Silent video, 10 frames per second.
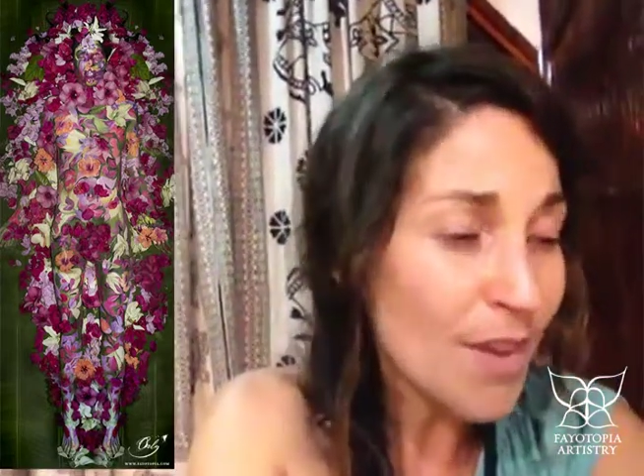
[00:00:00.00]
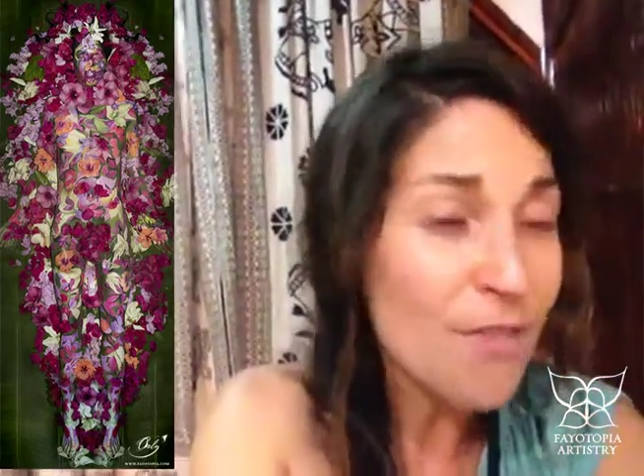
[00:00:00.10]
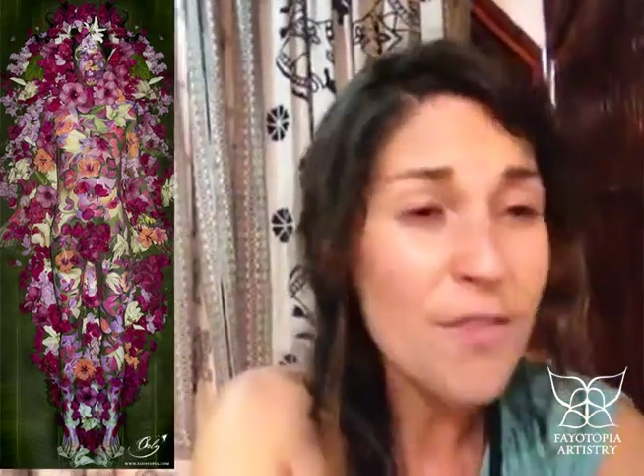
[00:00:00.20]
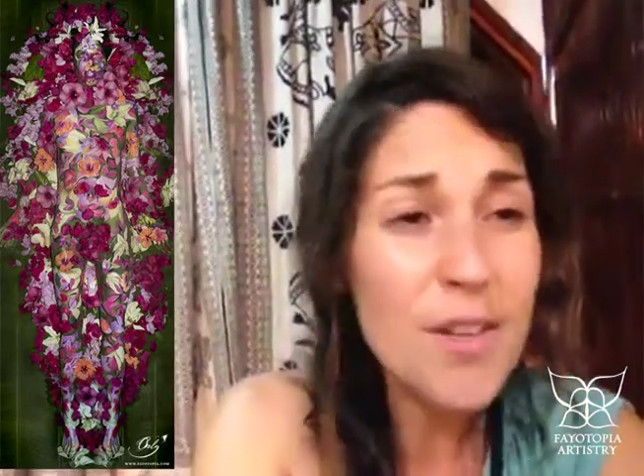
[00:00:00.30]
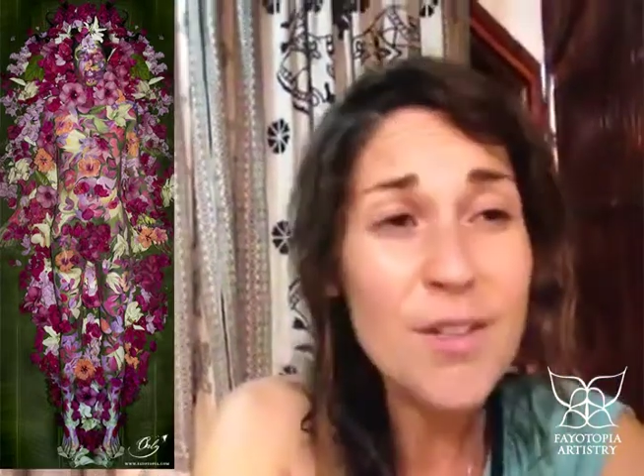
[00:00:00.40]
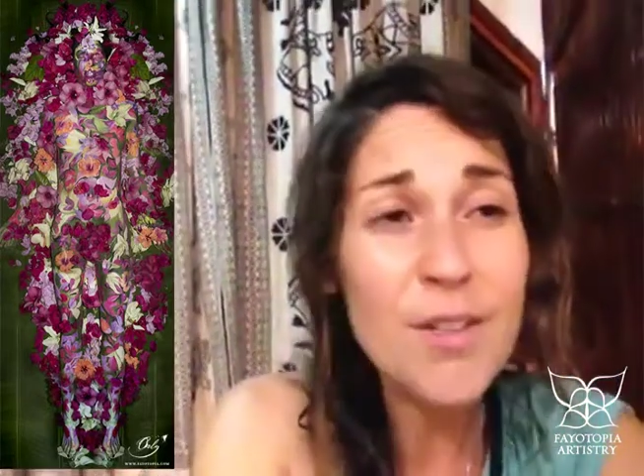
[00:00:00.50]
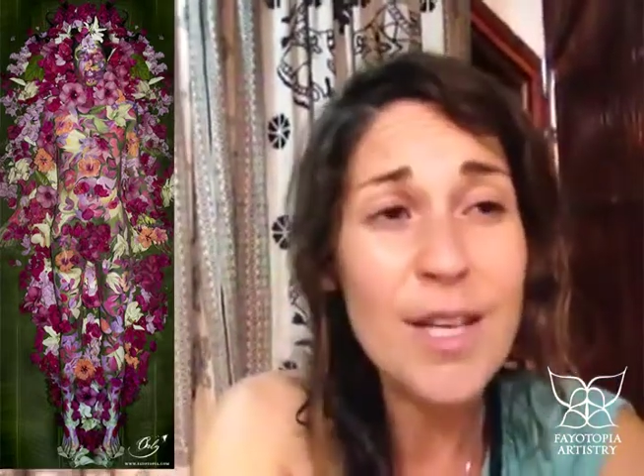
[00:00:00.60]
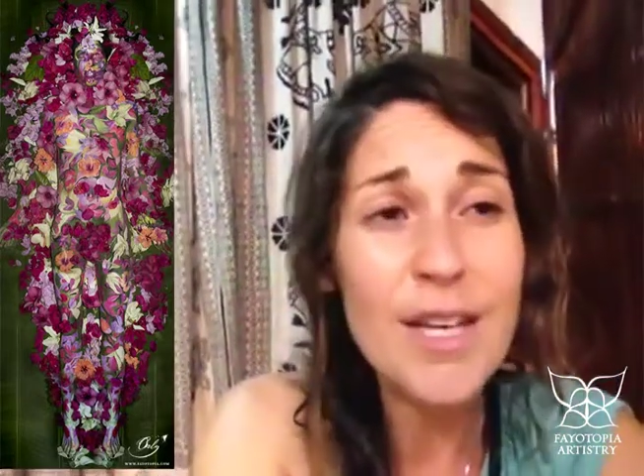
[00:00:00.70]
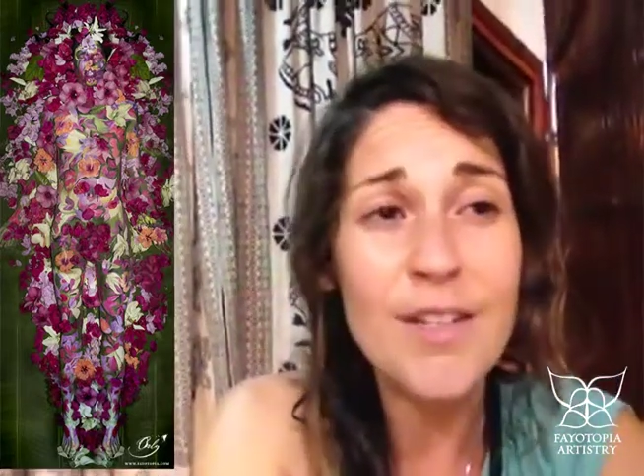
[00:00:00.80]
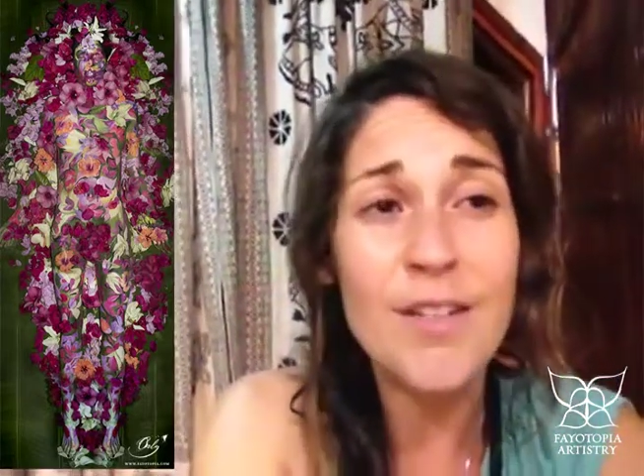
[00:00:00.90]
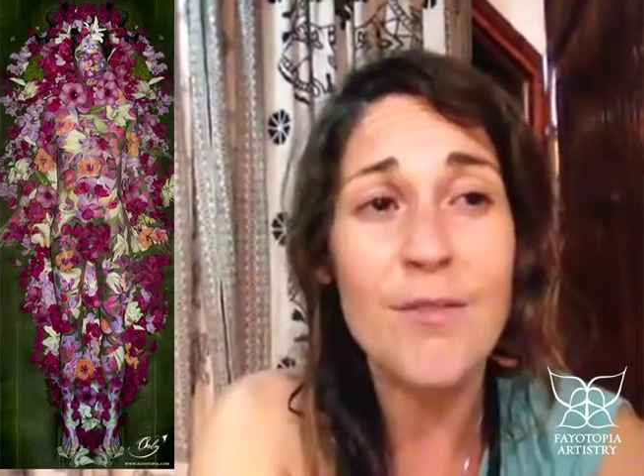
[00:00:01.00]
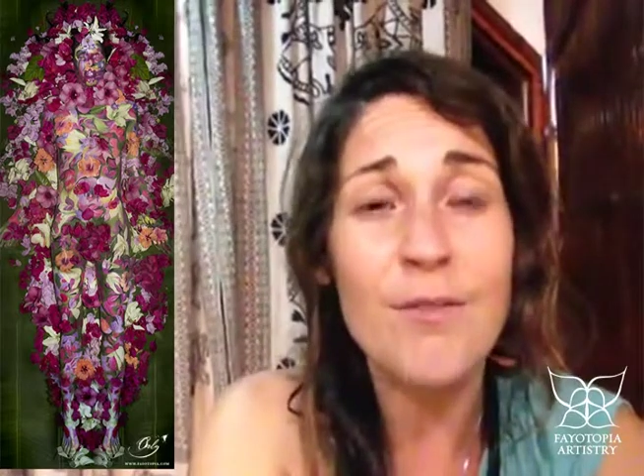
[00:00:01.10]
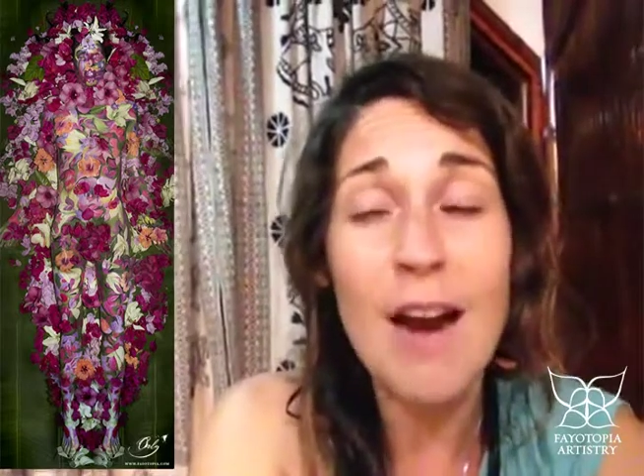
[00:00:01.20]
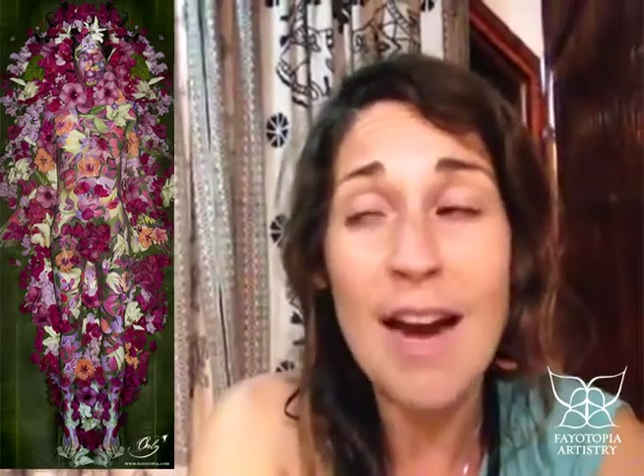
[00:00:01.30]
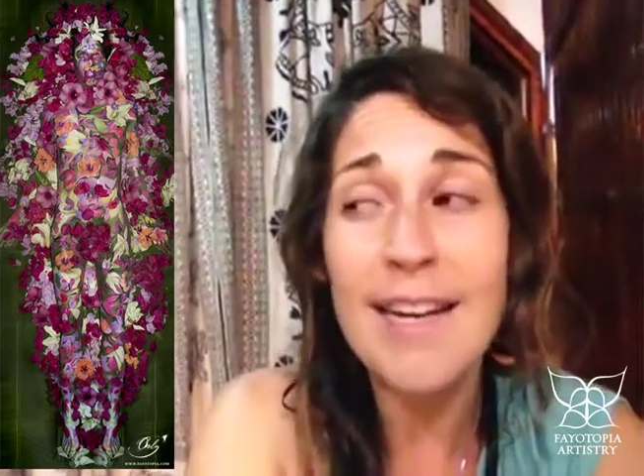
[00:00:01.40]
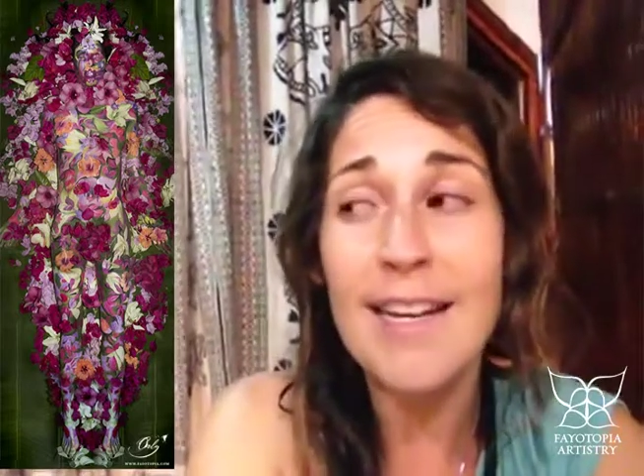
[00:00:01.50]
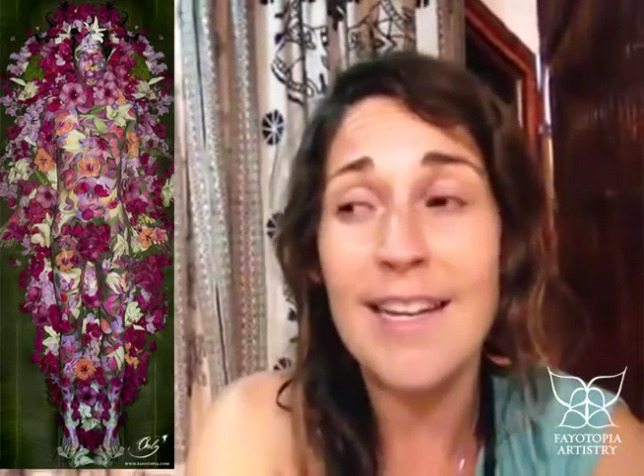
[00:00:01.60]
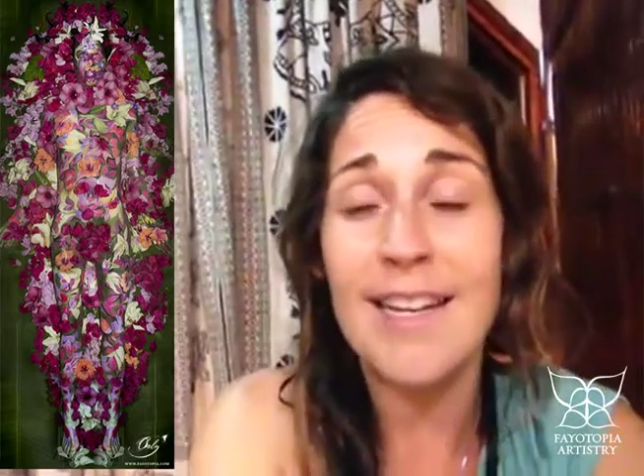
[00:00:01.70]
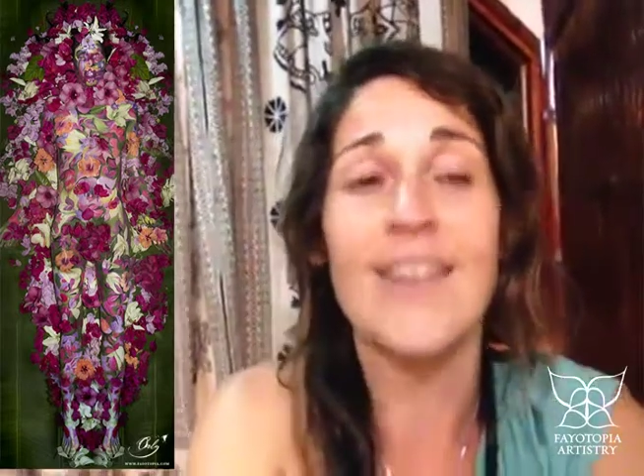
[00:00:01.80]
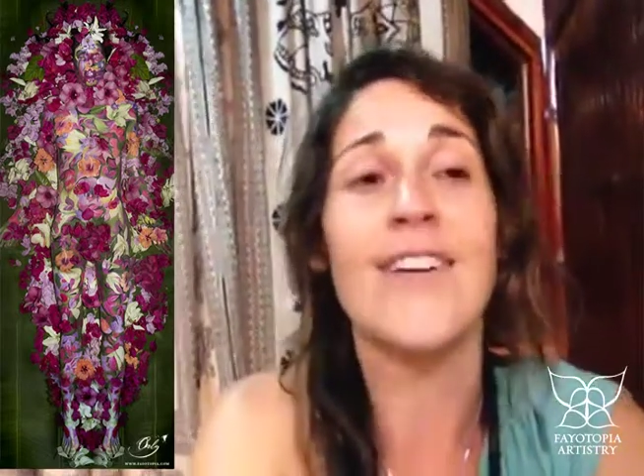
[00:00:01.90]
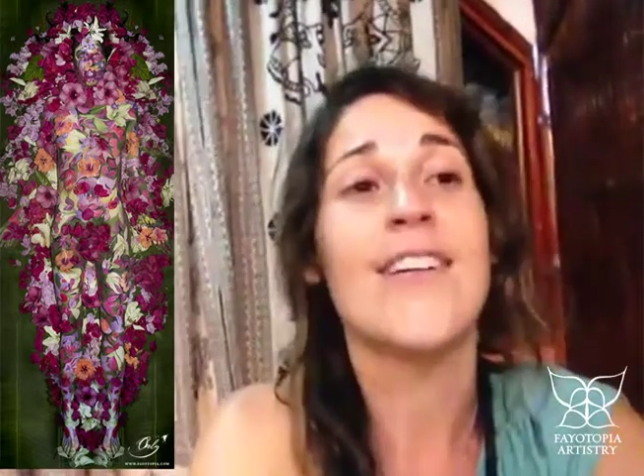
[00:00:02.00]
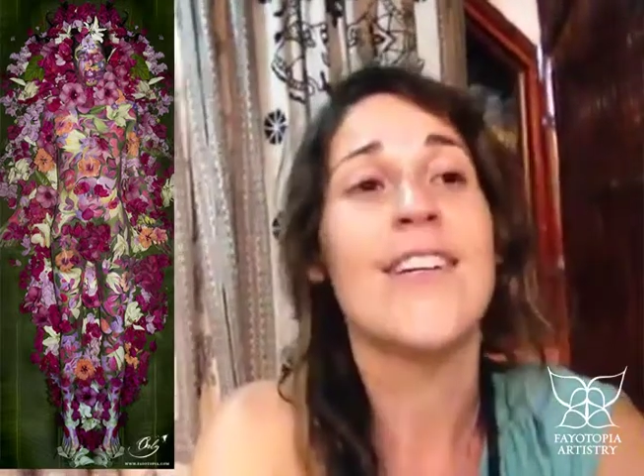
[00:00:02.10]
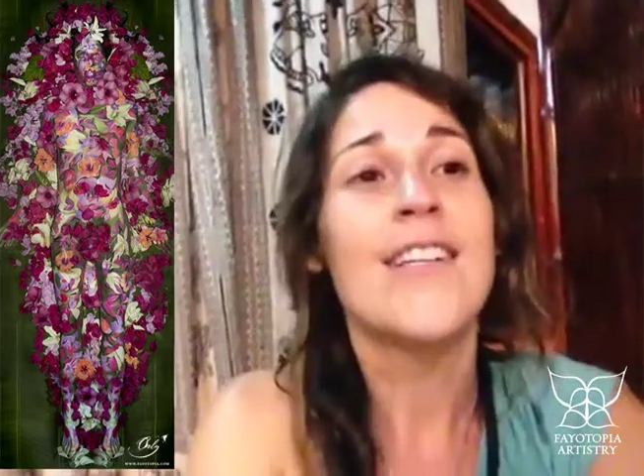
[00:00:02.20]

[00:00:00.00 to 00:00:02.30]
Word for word: I feel like you're right here.